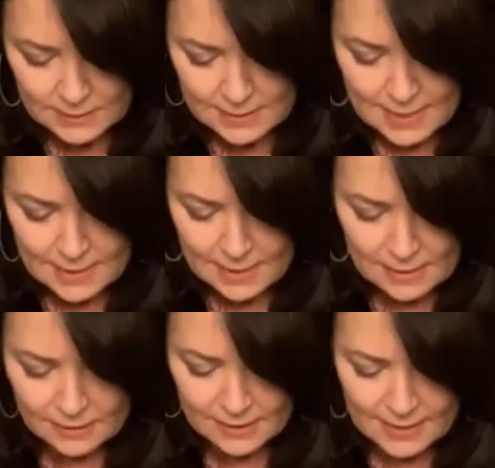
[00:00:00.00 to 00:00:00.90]
And I, I,
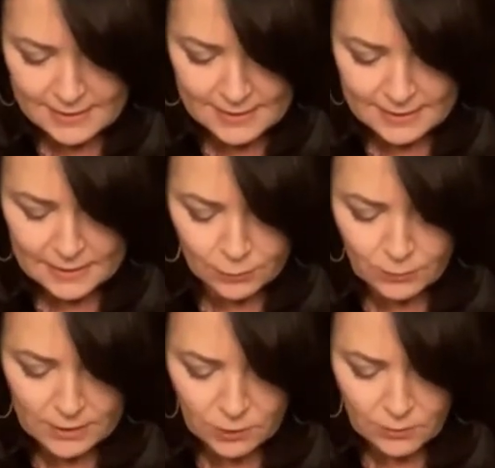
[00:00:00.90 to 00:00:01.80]
think I did glue
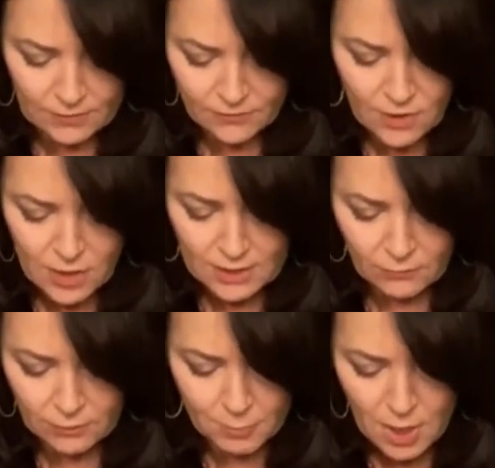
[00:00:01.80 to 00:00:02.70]
this one. If not,
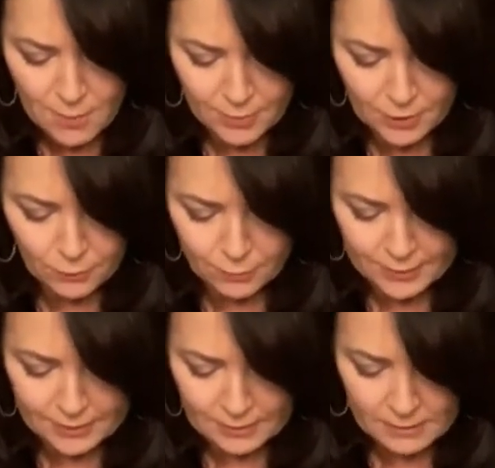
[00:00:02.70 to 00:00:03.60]
it would pop
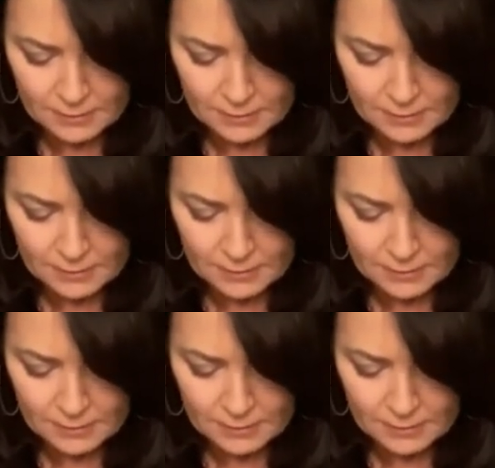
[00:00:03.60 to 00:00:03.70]
open.